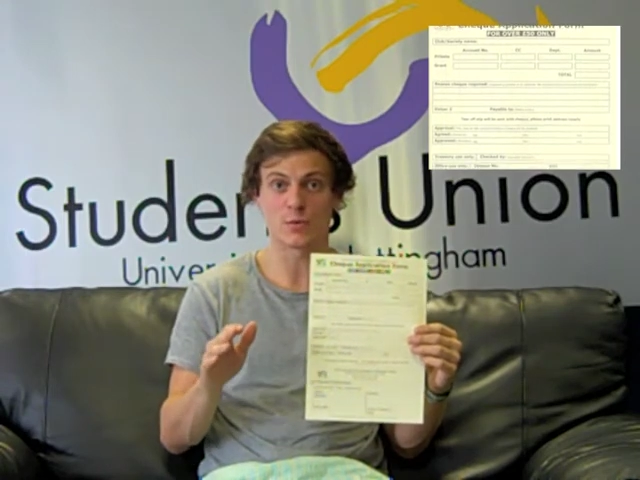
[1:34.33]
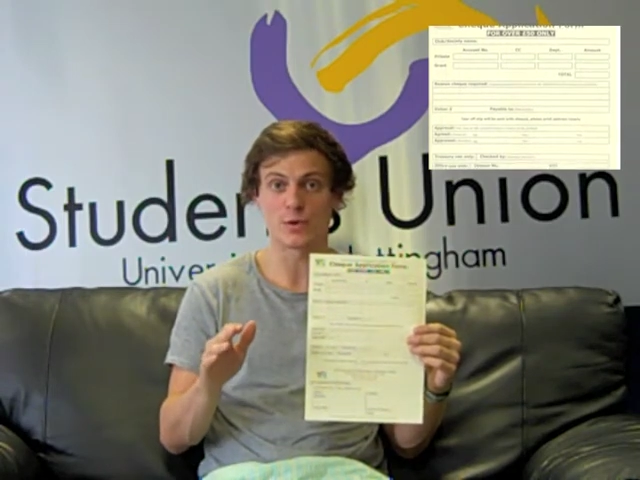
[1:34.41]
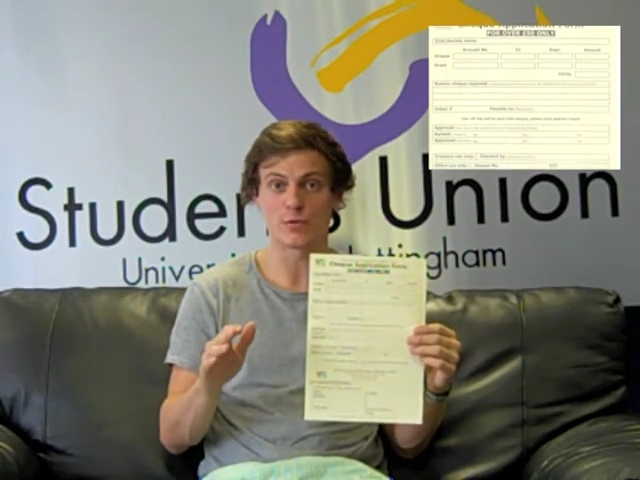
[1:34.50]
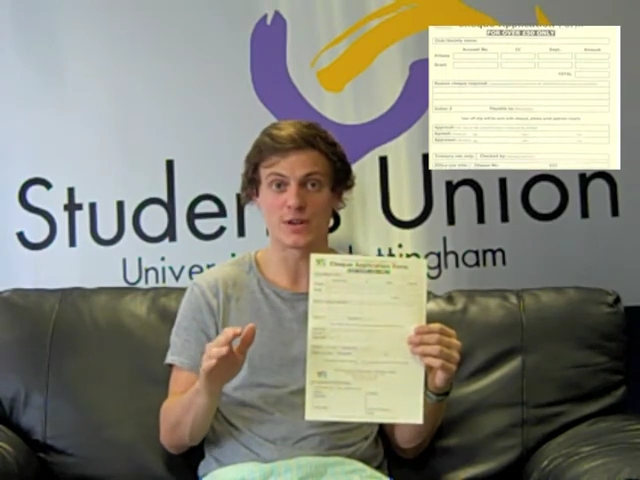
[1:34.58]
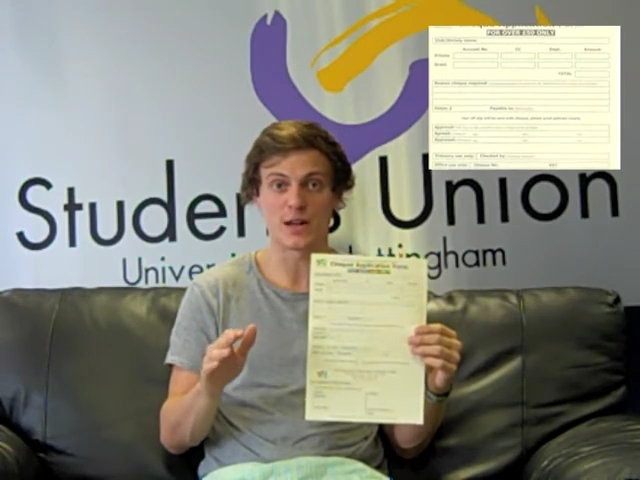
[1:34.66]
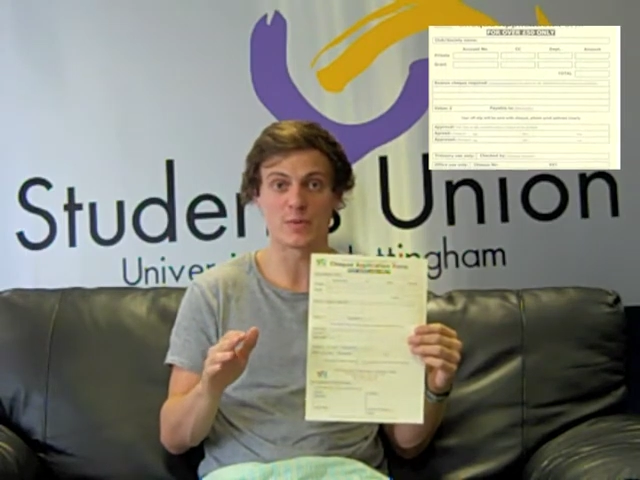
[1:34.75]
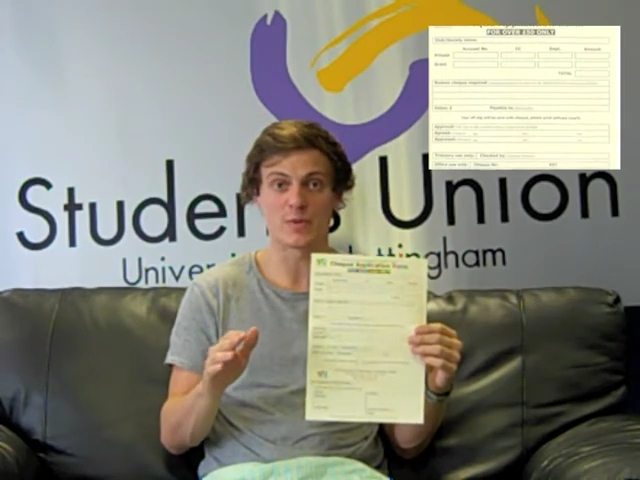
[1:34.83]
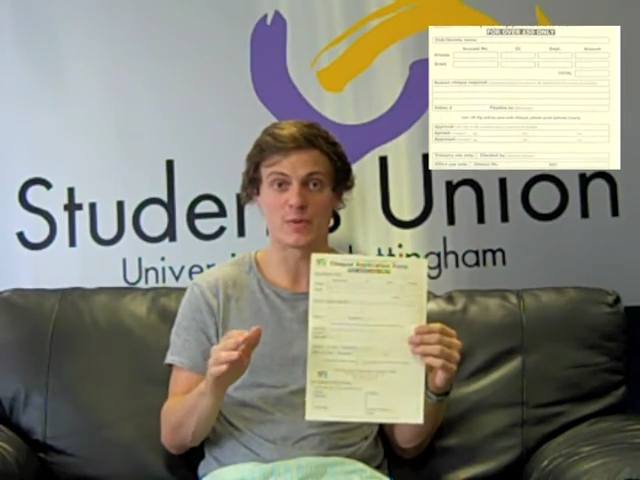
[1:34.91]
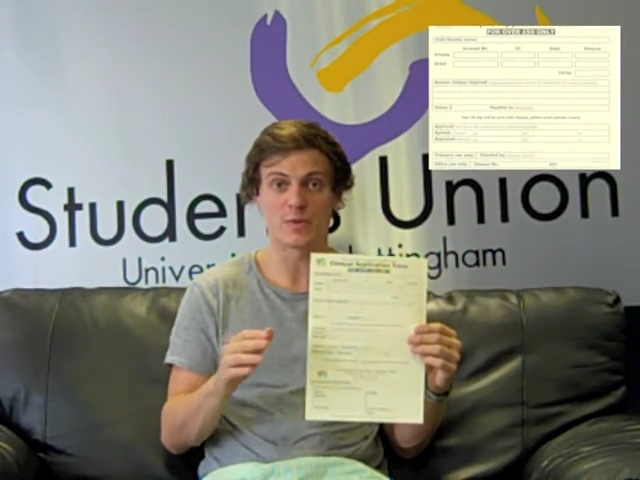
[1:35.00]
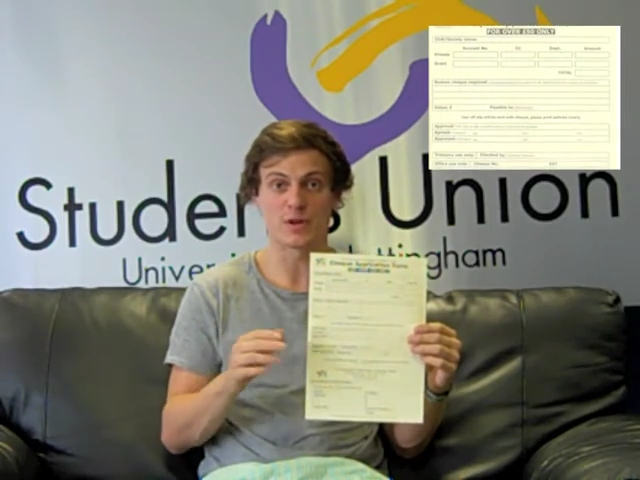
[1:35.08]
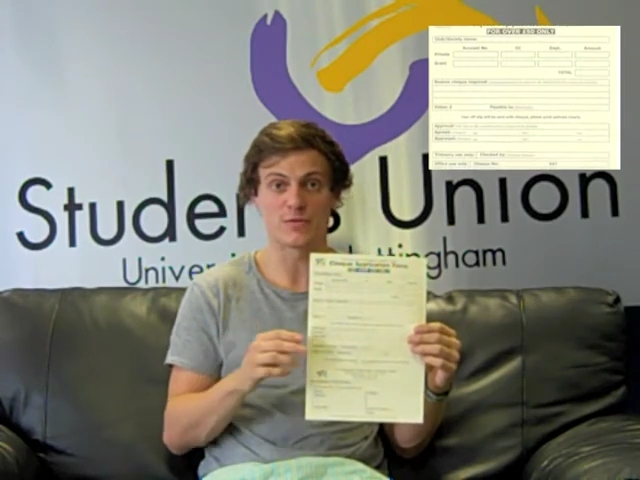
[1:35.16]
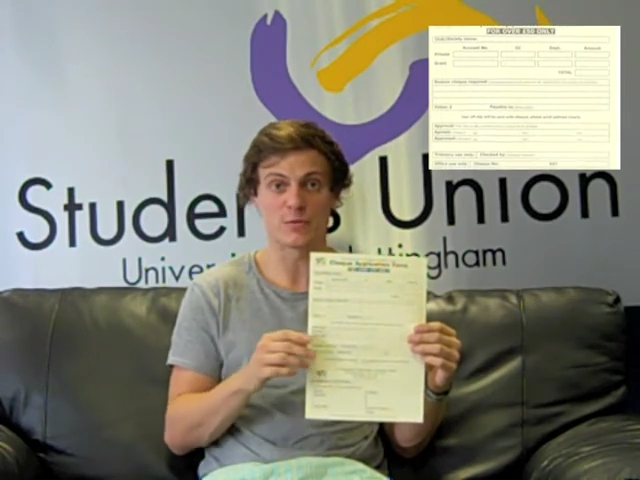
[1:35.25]
what you're reclaiming the
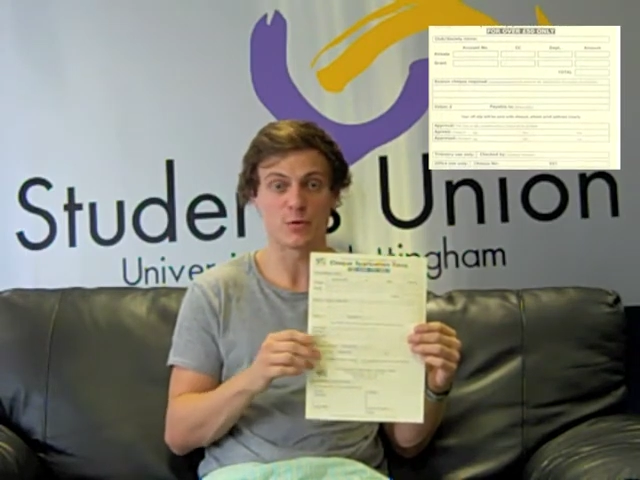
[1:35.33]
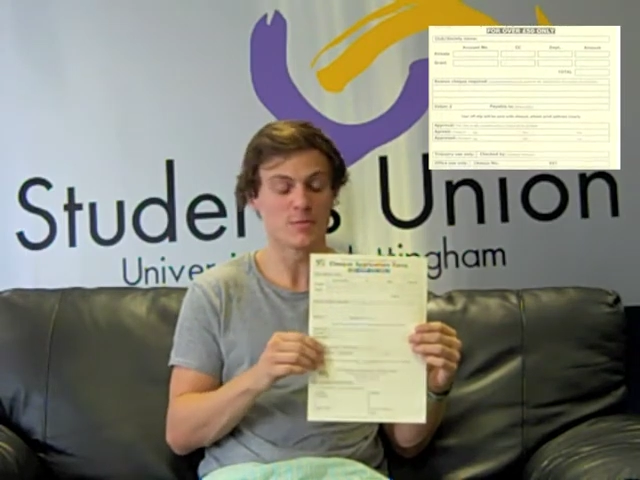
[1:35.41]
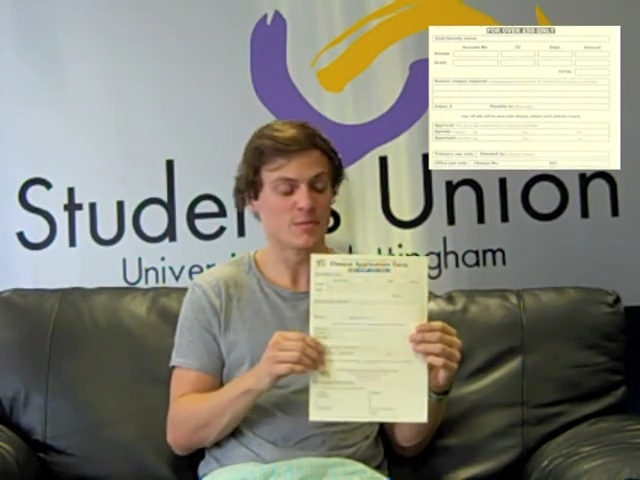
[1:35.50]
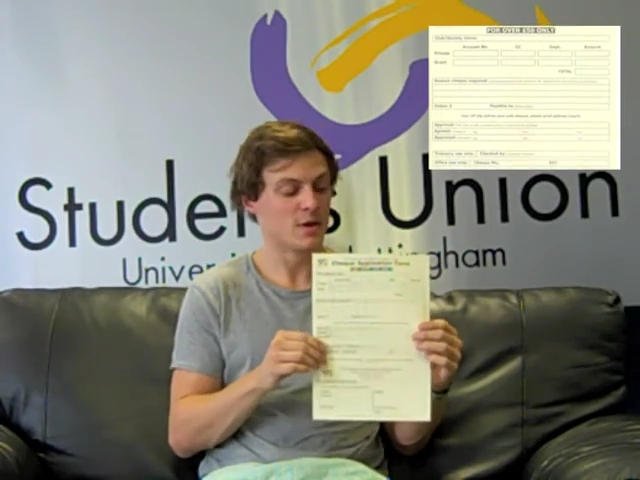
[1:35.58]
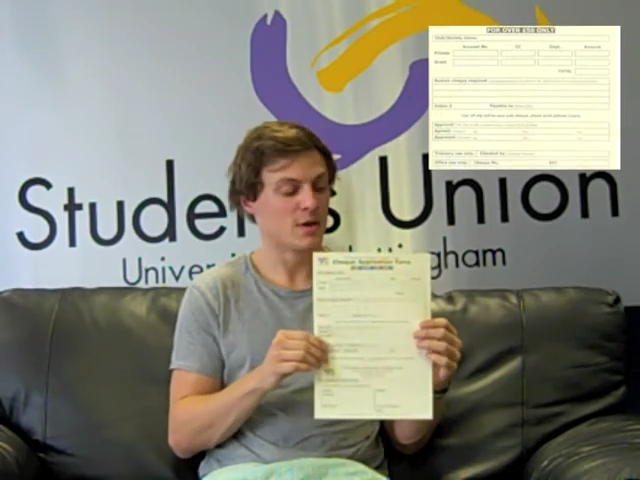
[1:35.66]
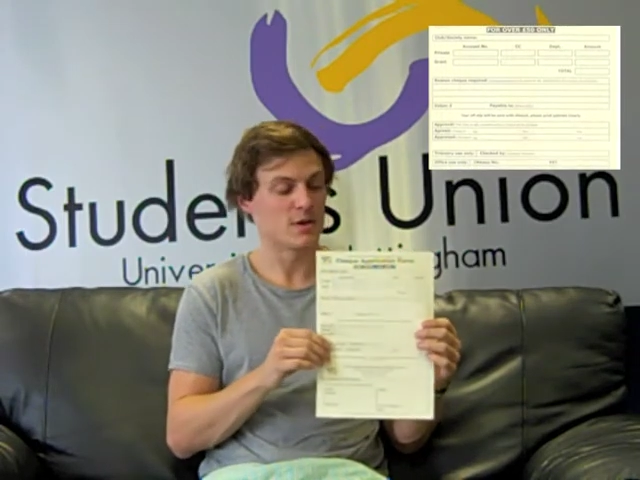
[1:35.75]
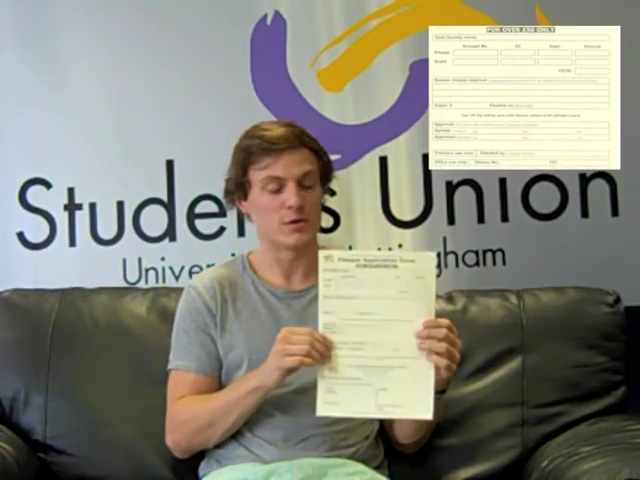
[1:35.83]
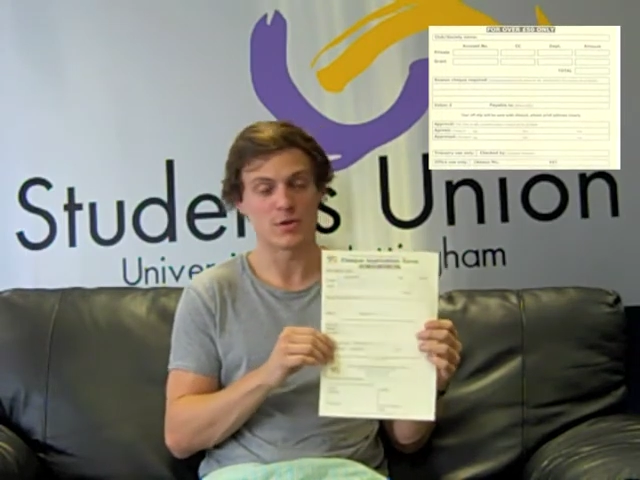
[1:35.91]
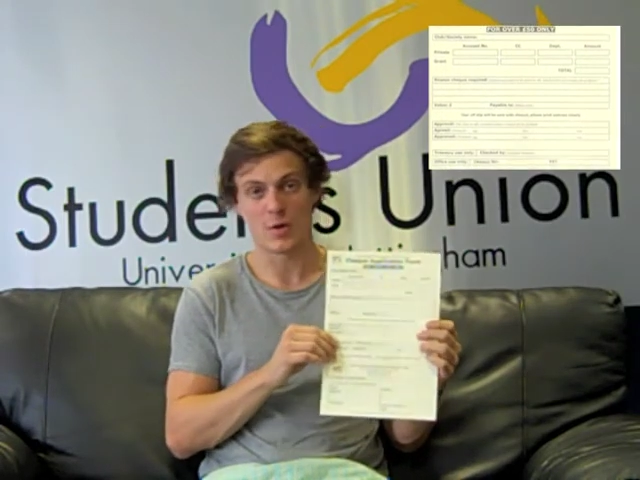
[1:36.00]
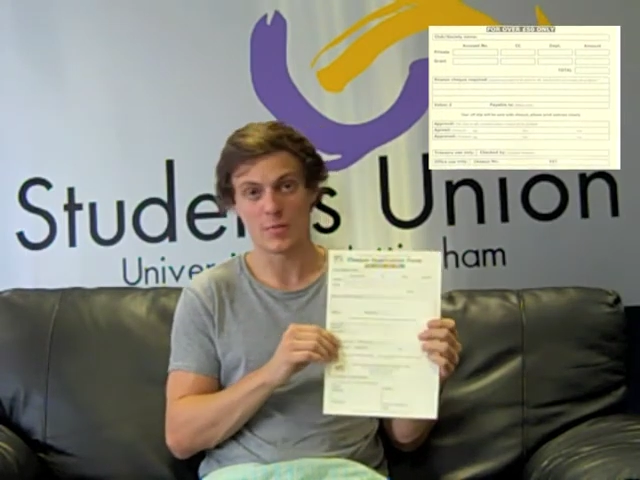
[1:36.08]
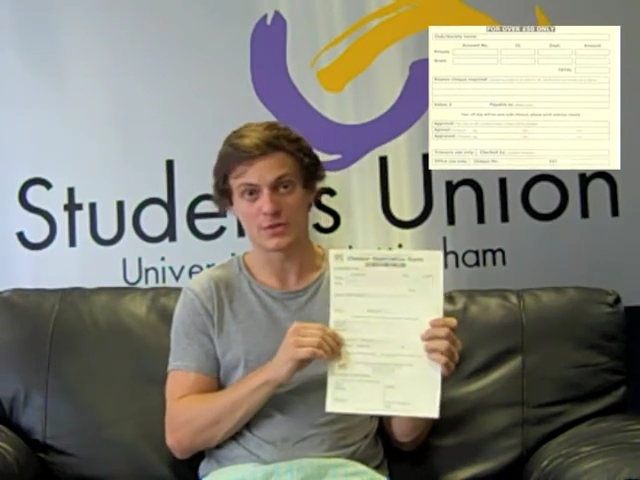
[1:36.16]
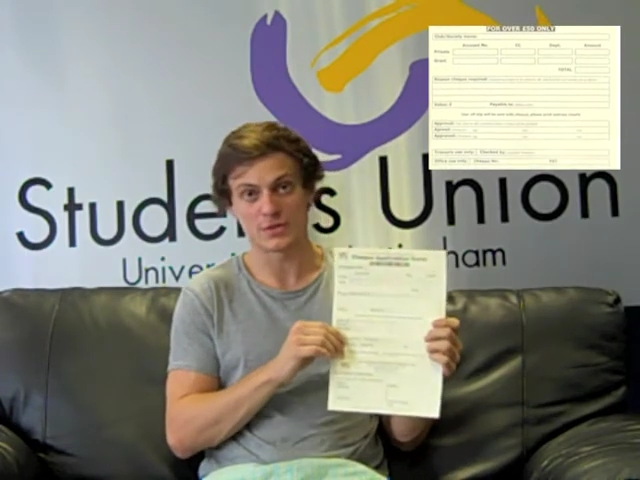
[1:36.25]
money for. You
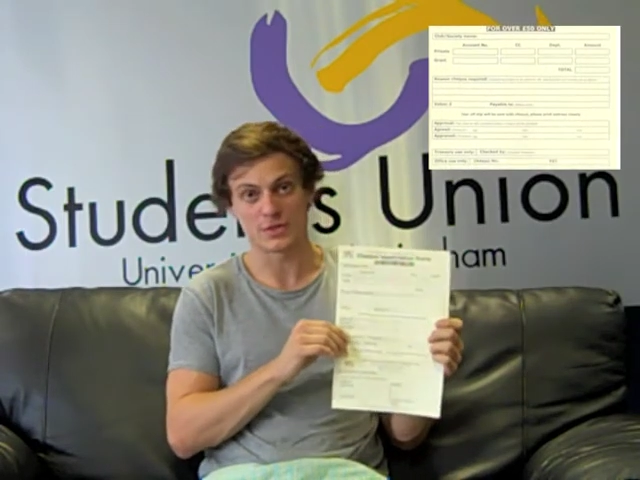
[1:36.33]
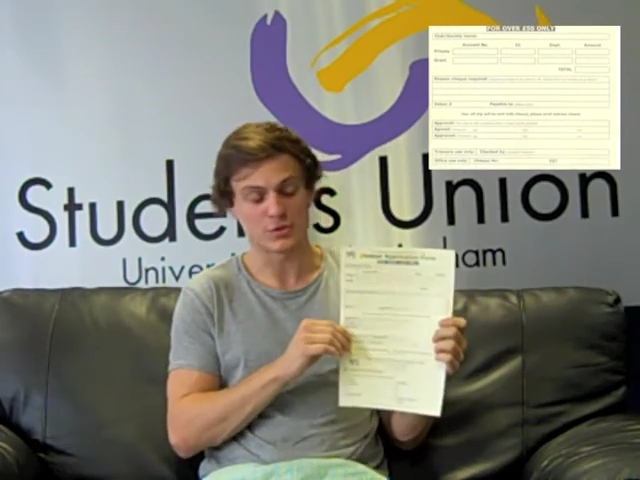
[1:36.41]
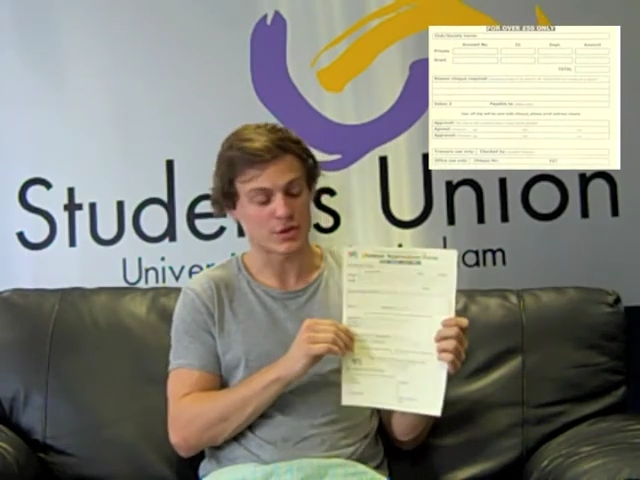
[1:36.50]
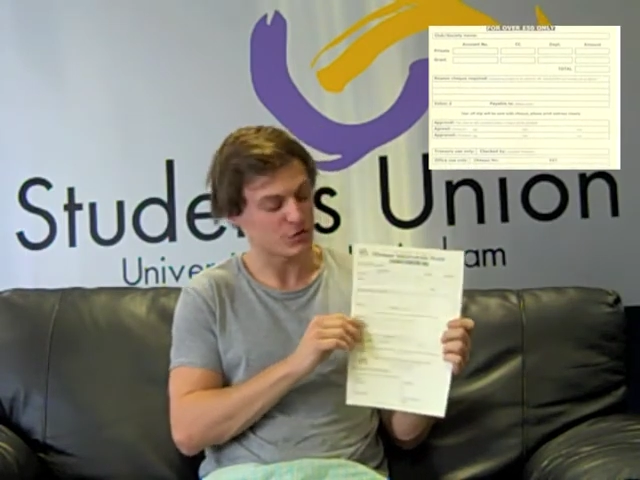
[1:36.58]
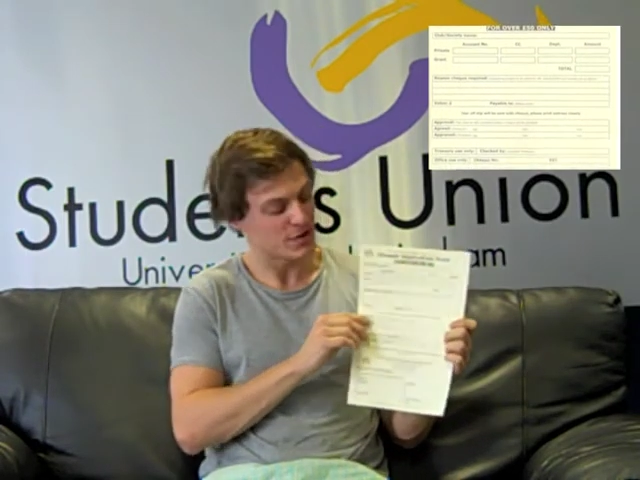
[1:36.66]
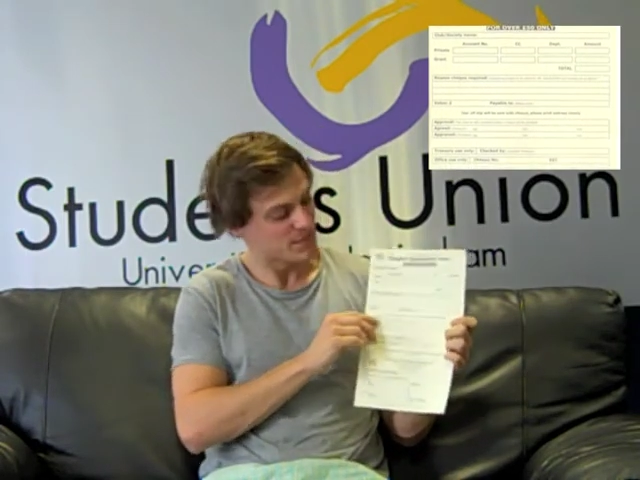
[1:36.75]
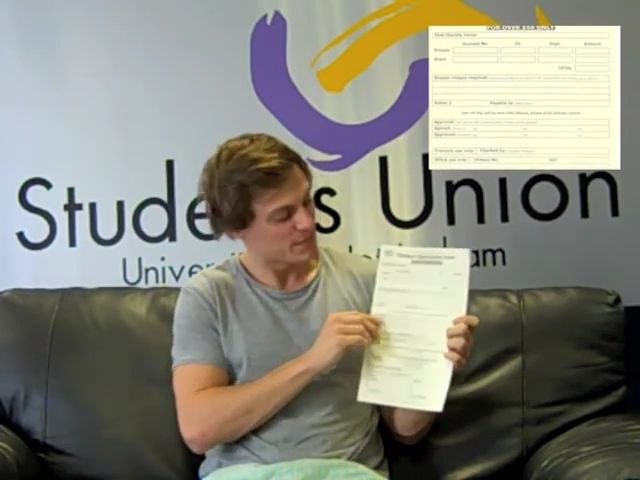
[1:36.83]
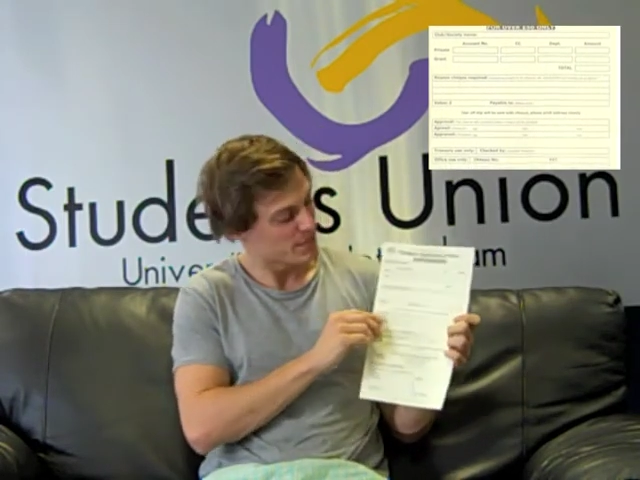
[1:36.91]
come into the Treasury,